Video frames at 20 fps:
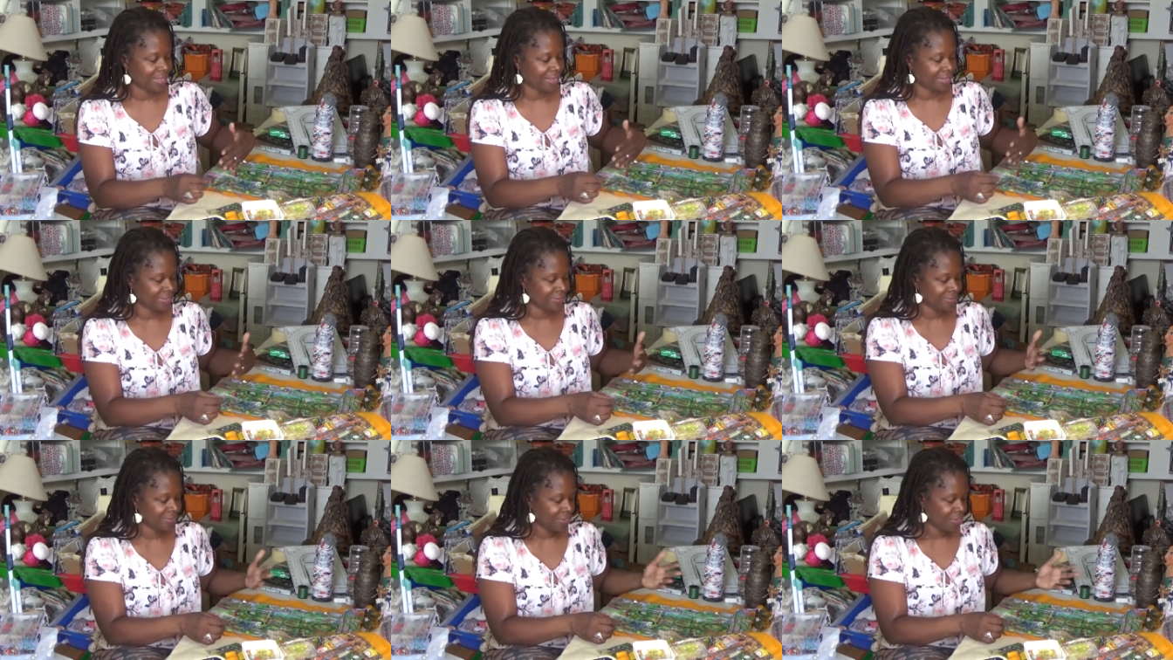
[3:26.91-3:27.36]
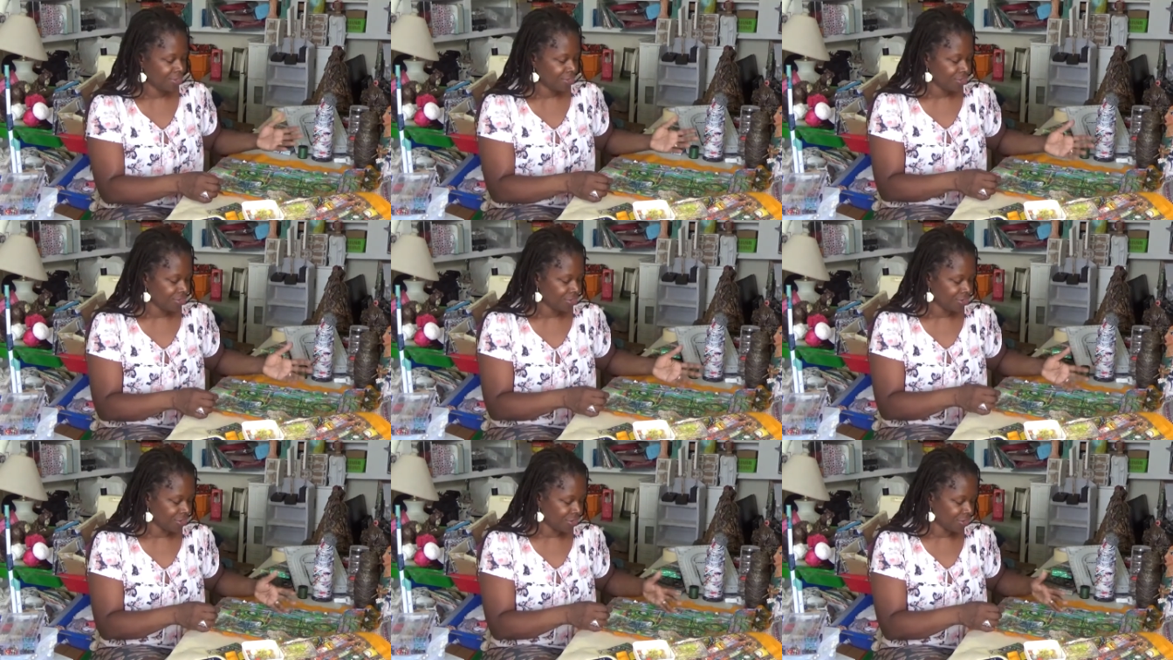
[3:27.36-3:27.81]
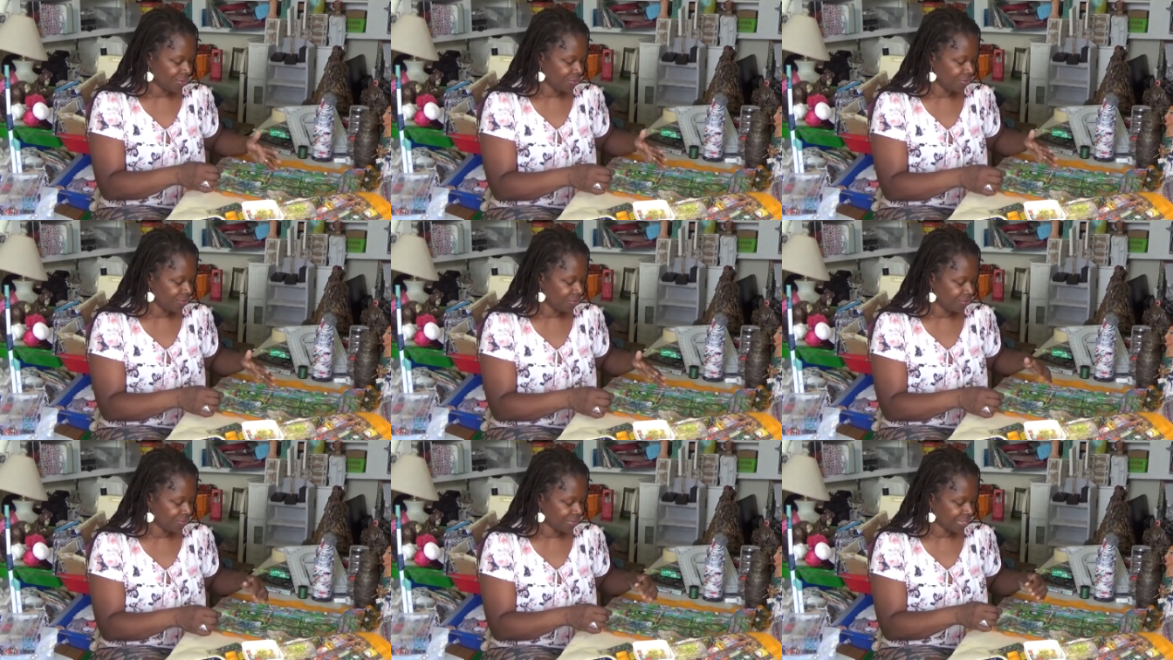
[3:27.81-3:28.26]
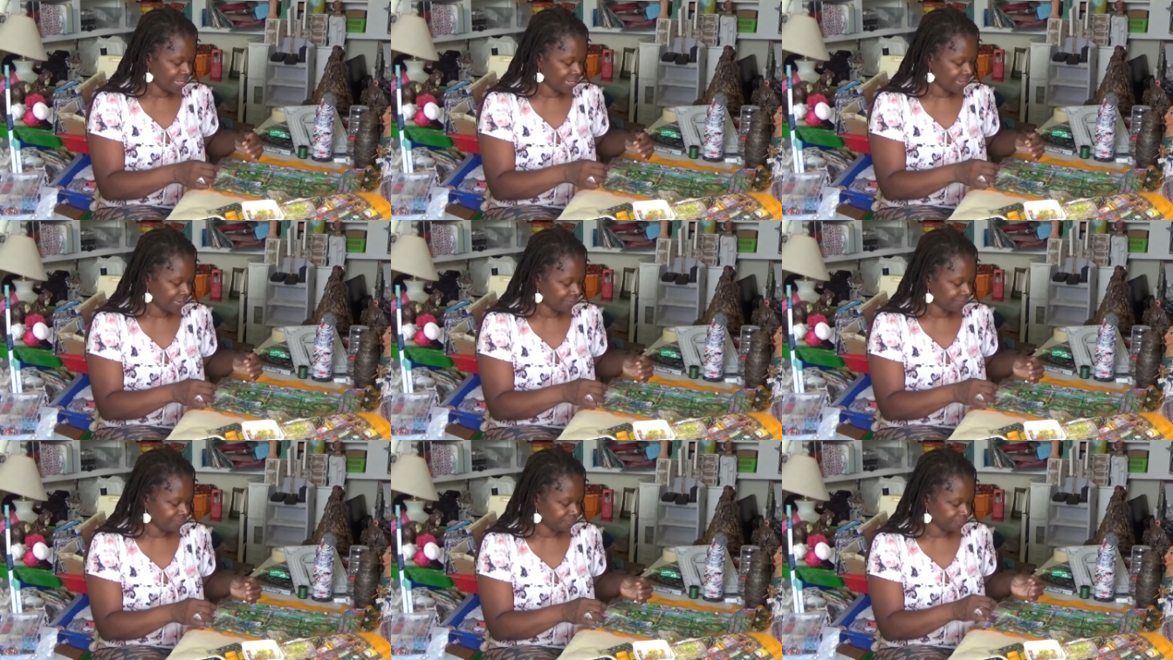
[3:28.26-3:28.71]
and you know, you
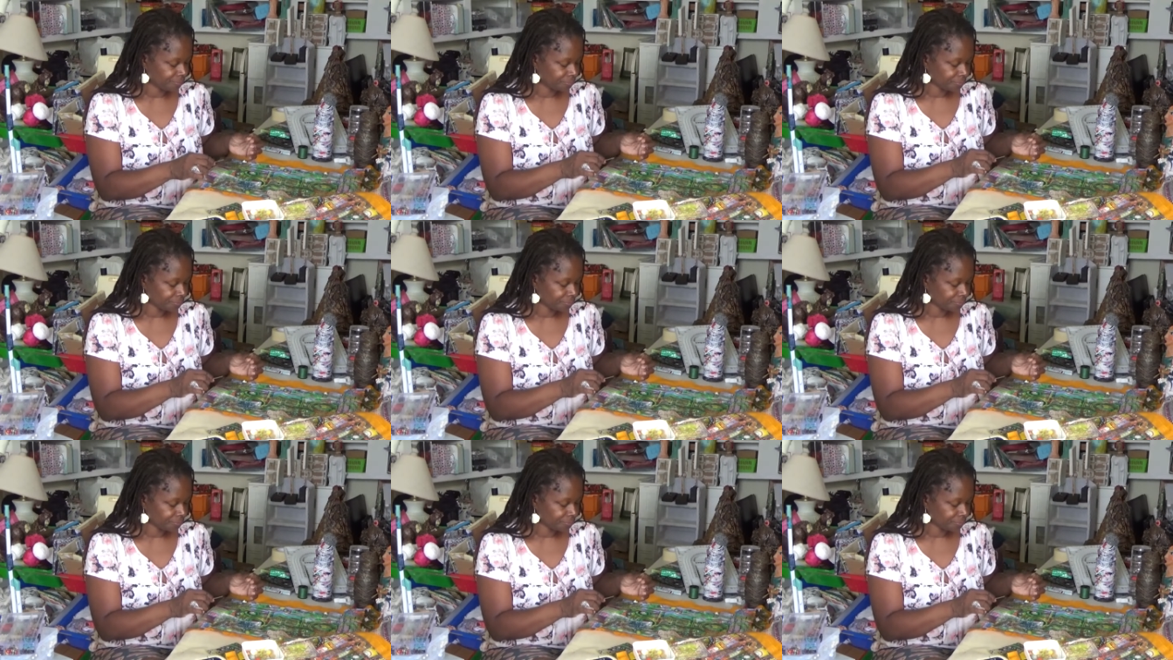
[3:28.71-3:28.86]
can